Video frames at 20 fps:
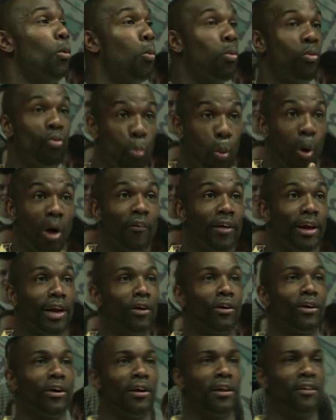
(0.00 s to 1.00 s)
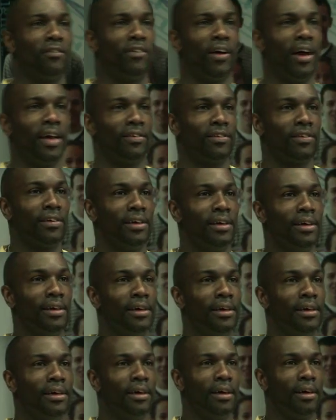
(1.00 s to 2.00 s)
worried look on his face.
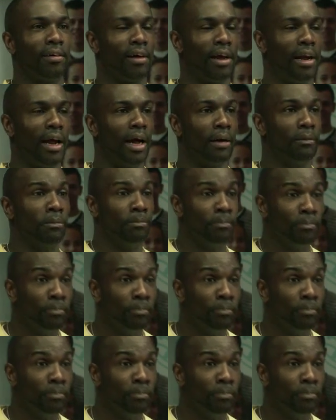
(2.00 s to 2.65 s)
He's like that.